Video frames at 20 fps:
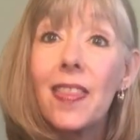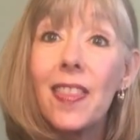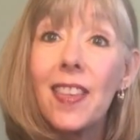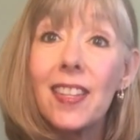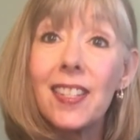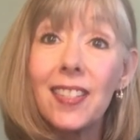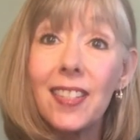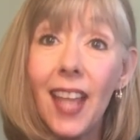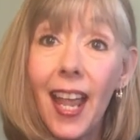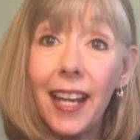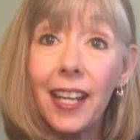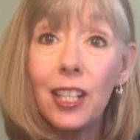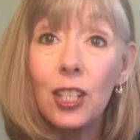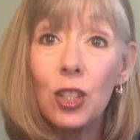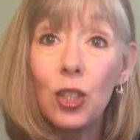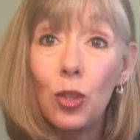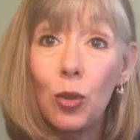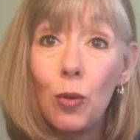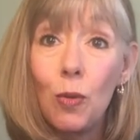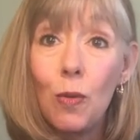The second
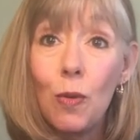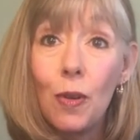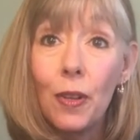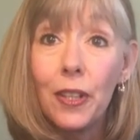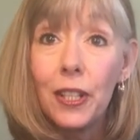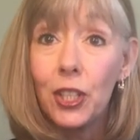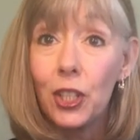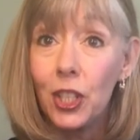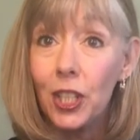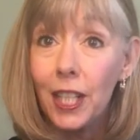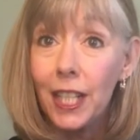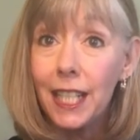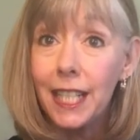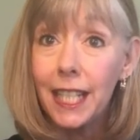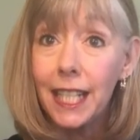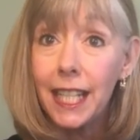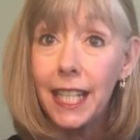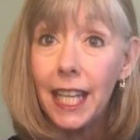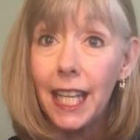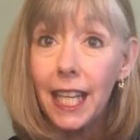tool that you need
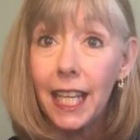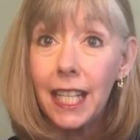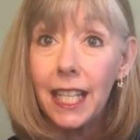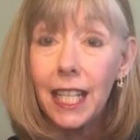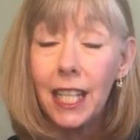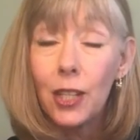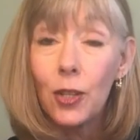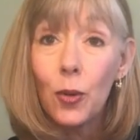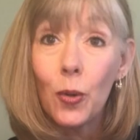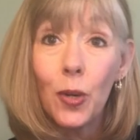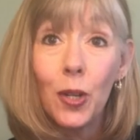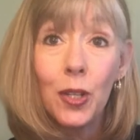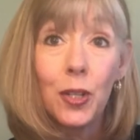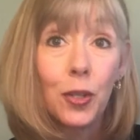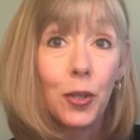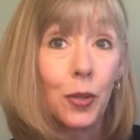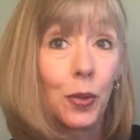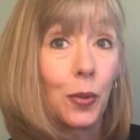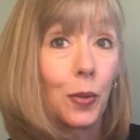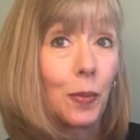to get in order
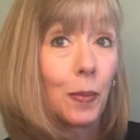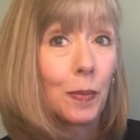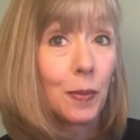to